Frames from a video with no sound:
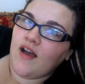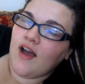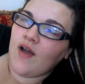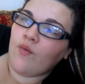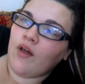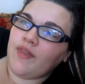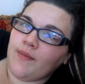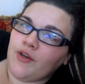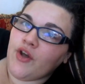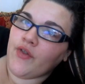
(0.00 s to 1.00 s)
I want
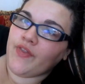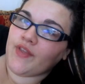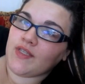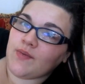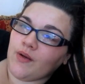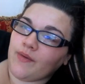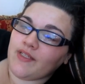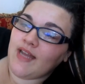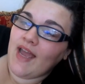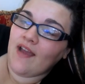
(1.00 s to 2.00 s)
them to know that this is where we're
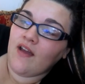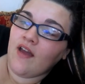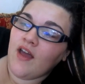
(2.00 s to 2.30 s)
staying.